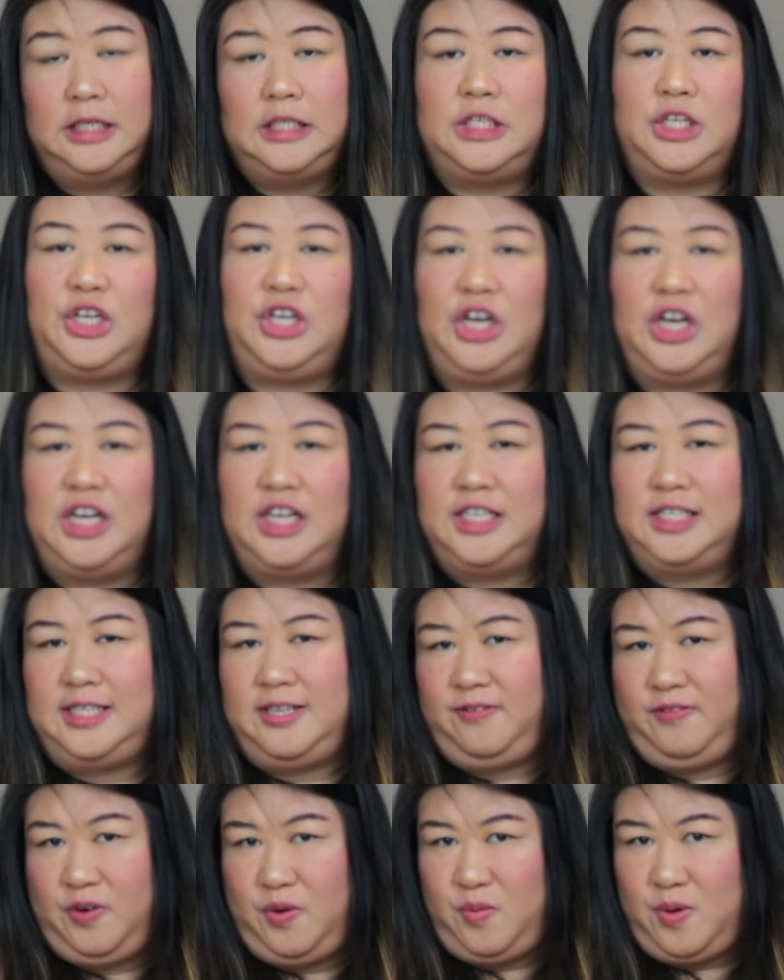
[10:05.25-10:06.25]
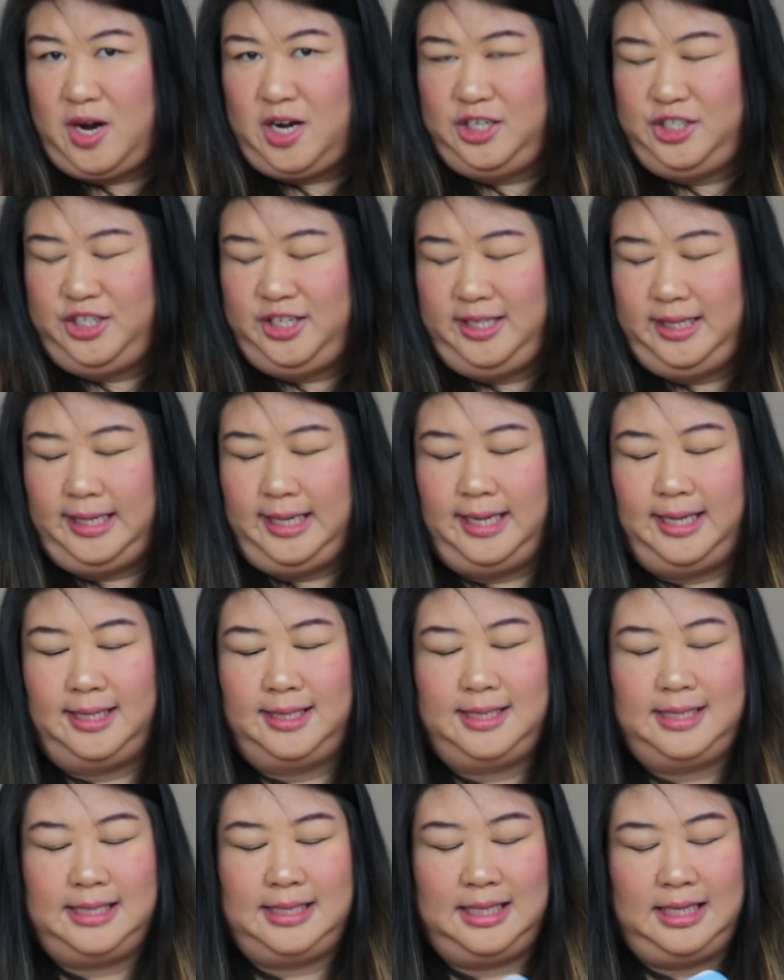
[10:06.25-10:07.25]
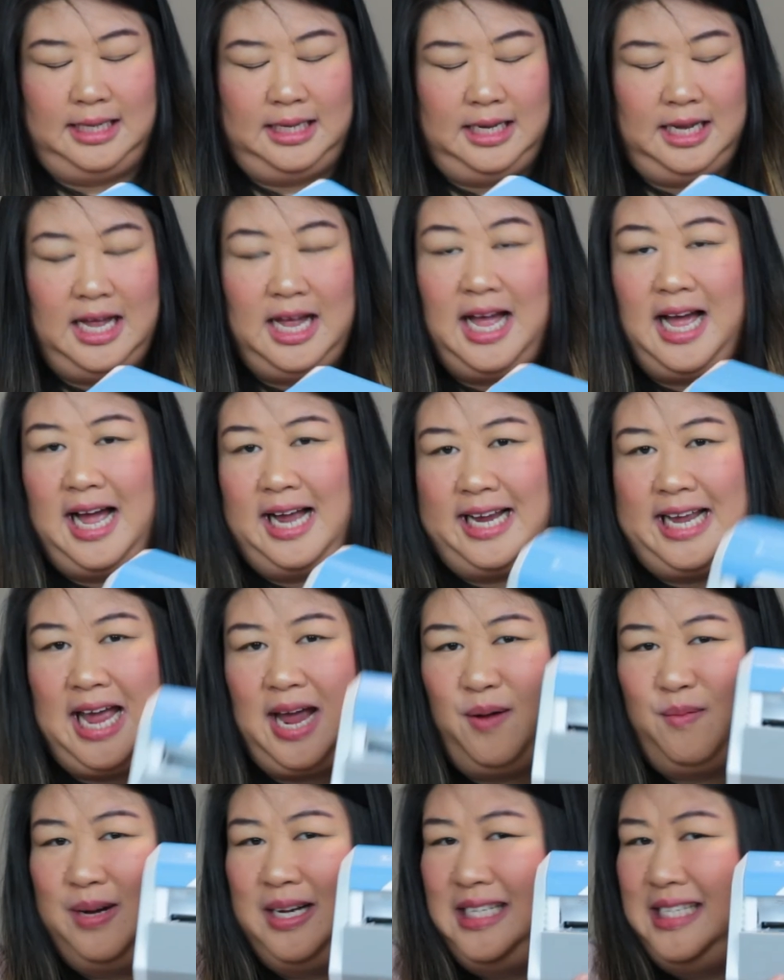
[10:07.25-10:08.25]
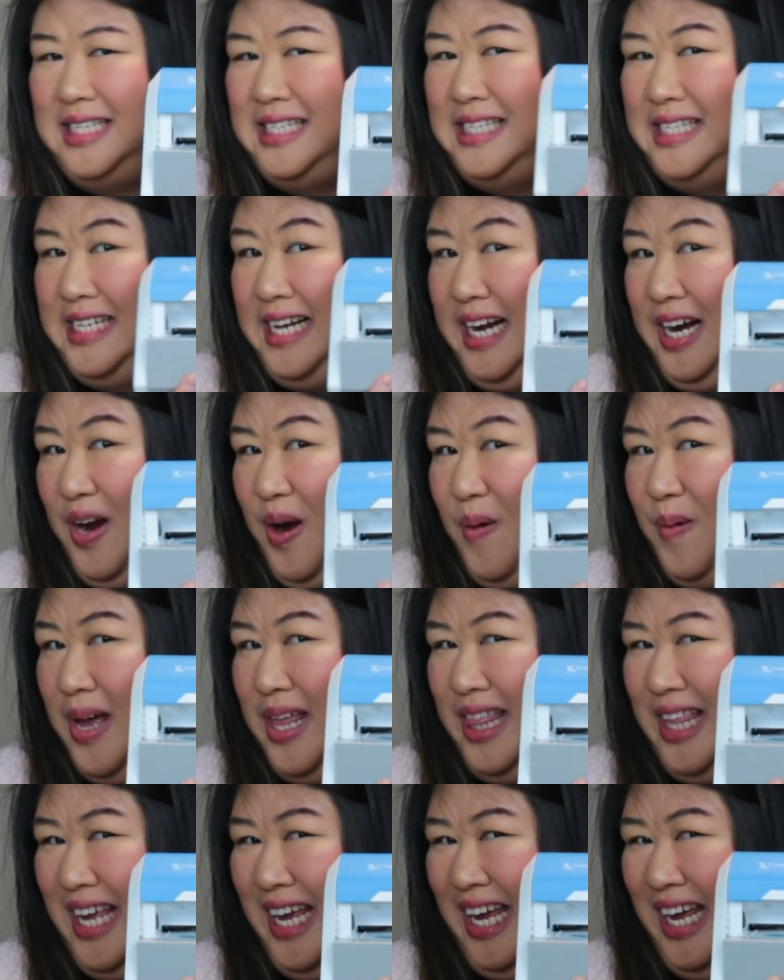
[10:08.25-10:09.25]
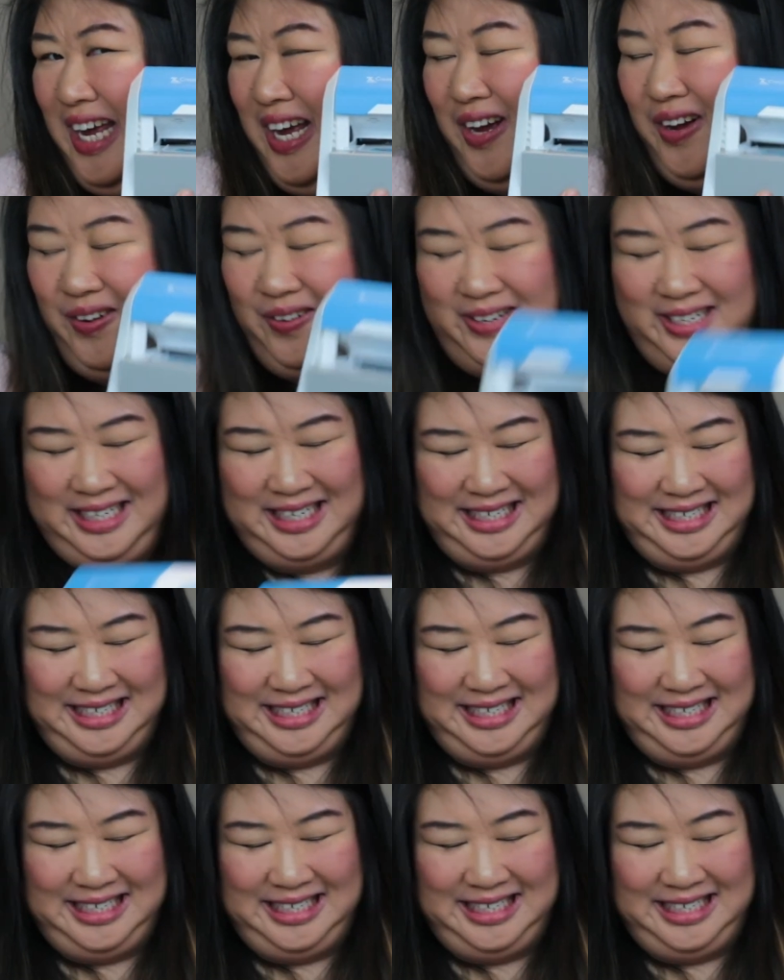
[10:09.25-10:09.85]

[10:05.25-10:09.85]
So girls, if you're watching this, can't wait to sticker with you.